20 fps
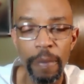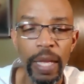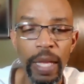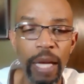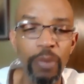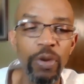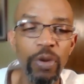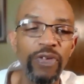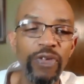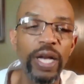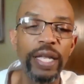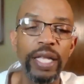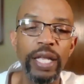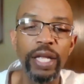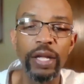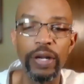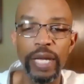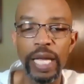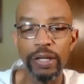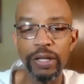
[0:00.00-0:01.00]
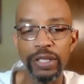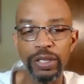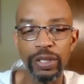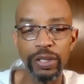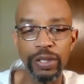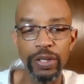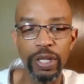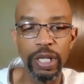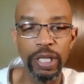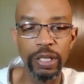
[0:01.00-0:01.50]
I move on here now
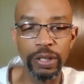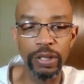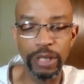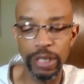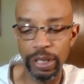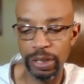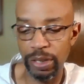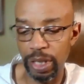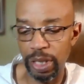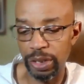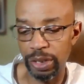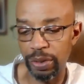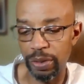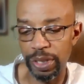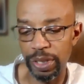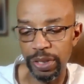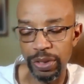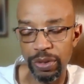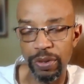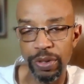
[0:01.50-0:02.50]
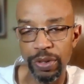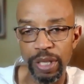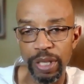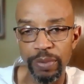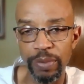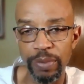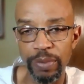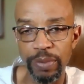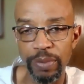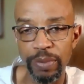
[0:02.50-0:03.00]
to a short discourse on
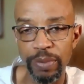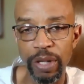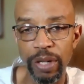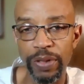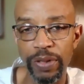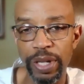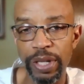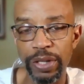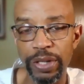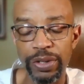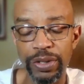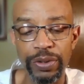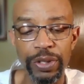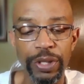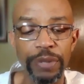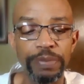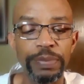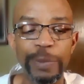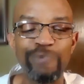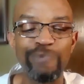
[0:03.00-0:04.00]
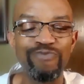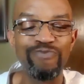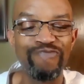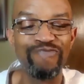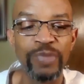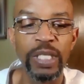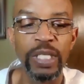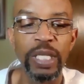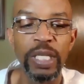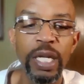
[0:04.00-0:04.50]
Martin Luther King Jr.
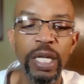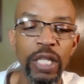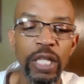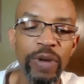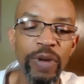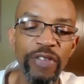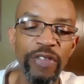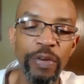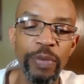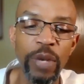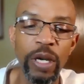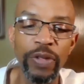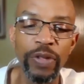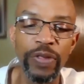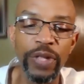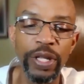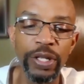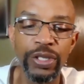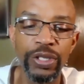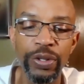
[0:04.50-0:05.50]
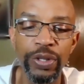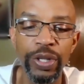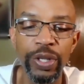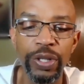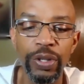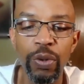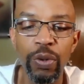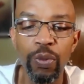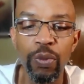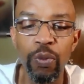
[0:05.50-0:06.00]
The Reverend Martin Luther King Jr.
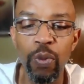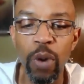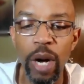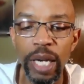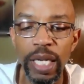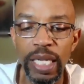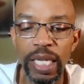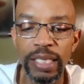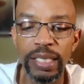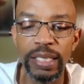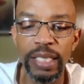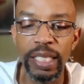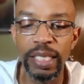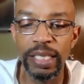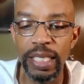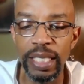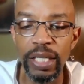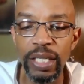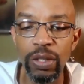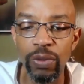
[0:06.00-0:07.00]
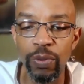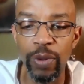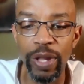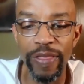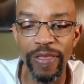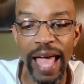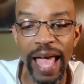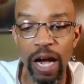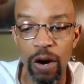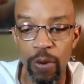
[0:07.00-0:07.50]
wanted us to deal with
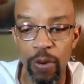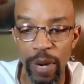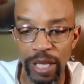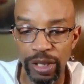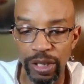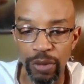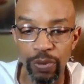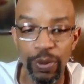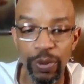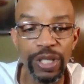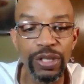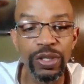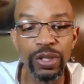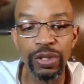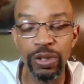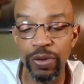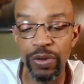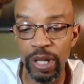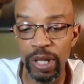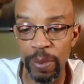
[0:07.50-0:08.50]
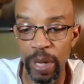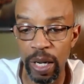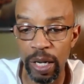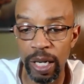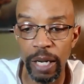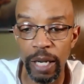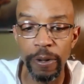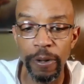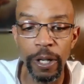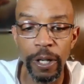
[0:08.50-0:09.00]
that question, what is the truth in
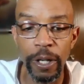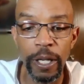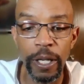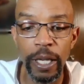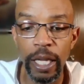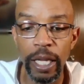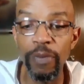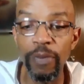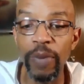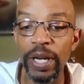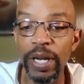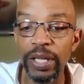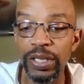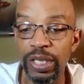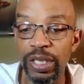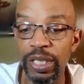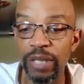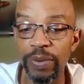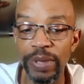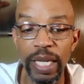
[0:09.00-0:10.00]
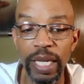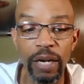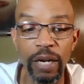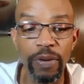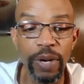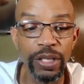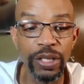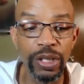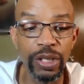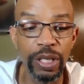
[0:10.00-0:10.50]
America? He wanted us to deal with that
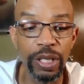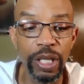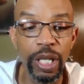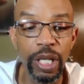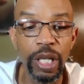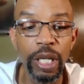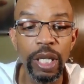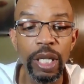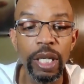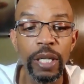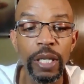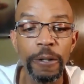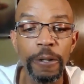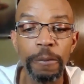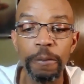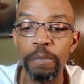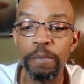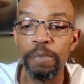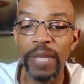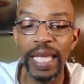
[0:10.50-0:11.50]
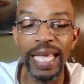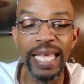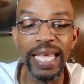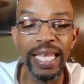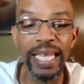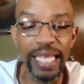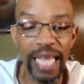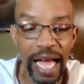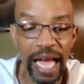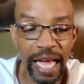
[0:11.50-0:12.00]
question in
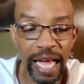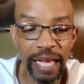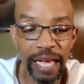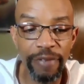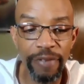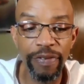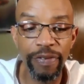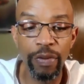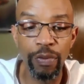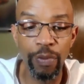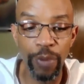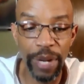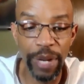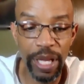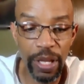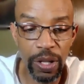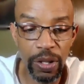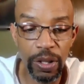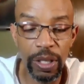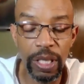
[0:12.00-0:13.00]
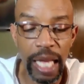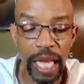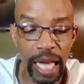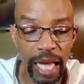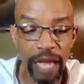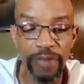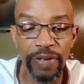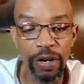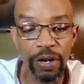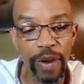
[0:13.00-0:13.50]
live, real,
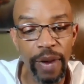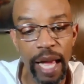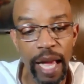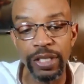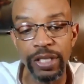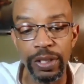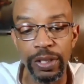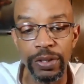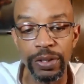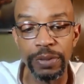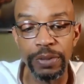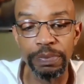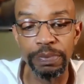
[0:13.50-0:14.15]
live interactions.